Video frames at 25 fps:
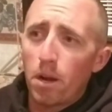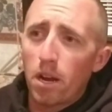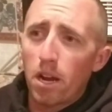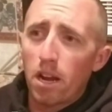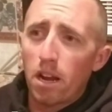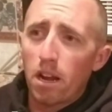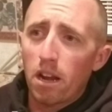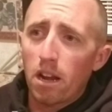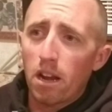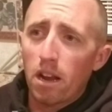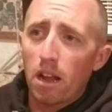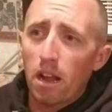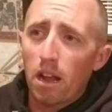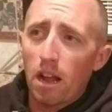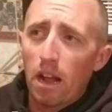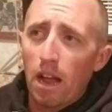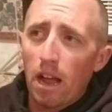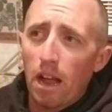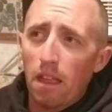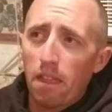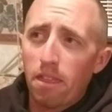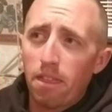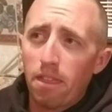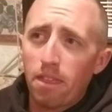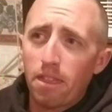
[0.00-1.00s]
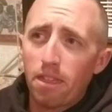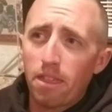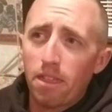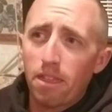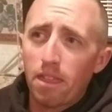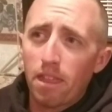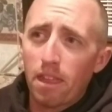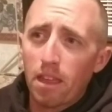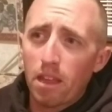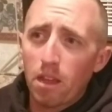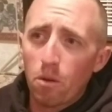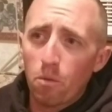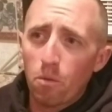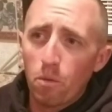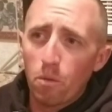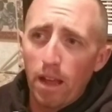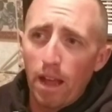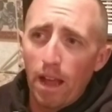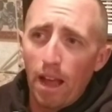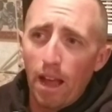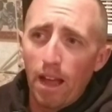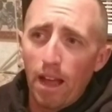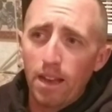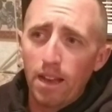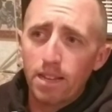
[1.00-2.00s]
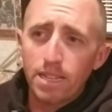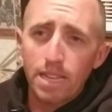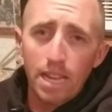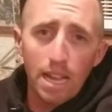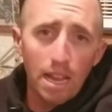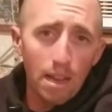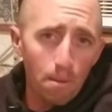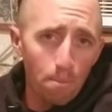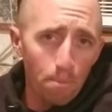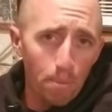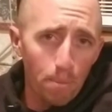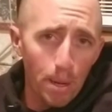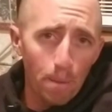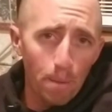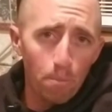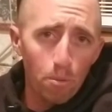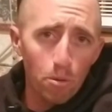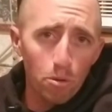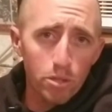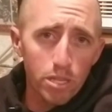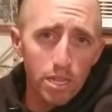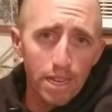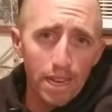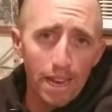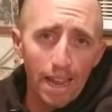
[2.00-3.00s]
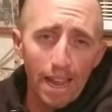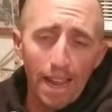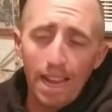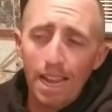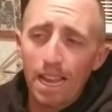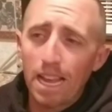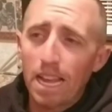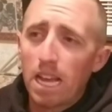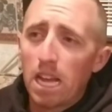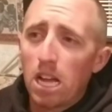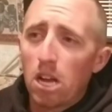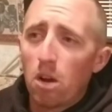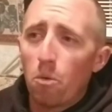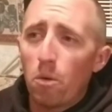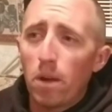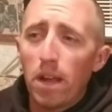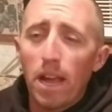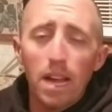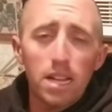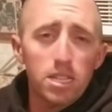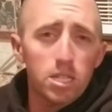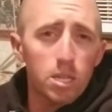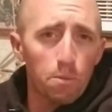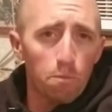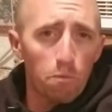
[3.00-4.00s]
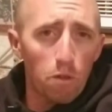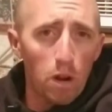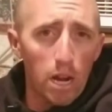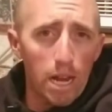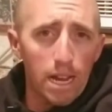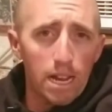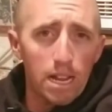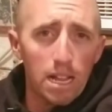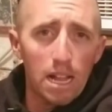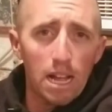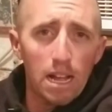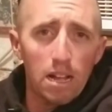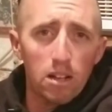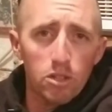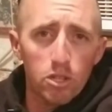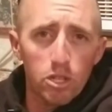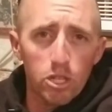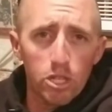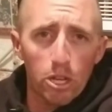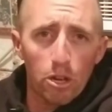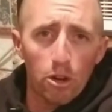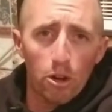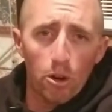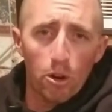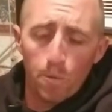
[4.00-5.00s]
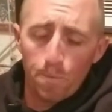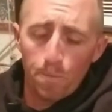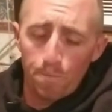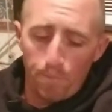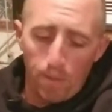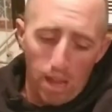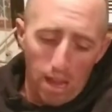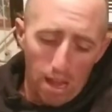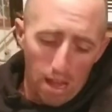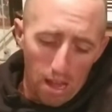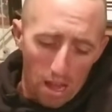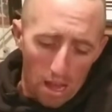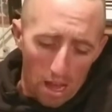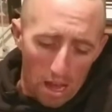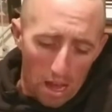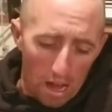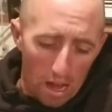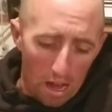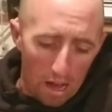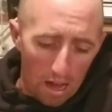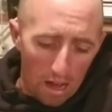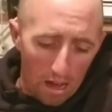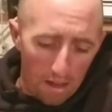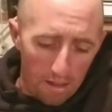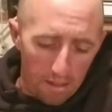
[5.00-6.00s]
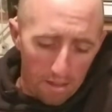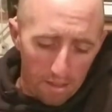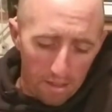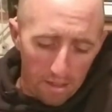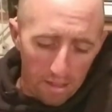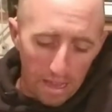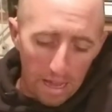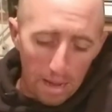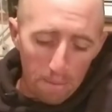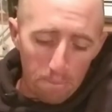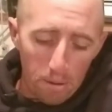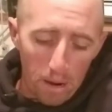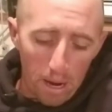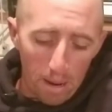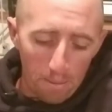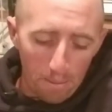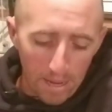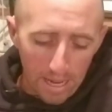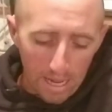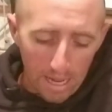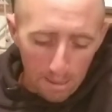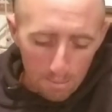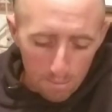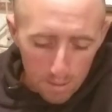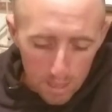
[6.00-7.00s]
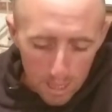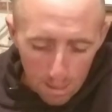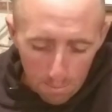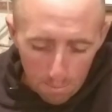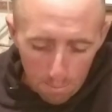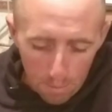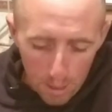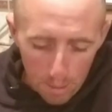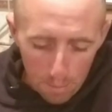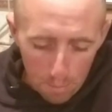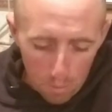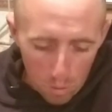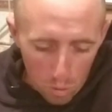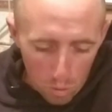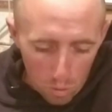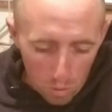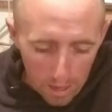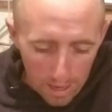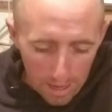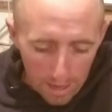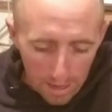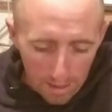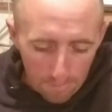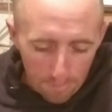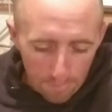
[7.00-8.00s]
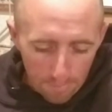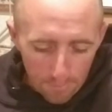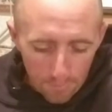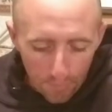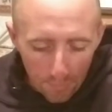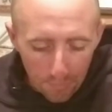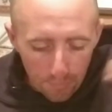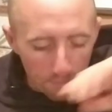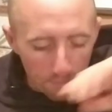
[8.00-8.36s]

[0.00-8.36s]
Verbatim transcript: but I think we had 10 people today. We had some rain clouds, so uh, that probably kept some people away.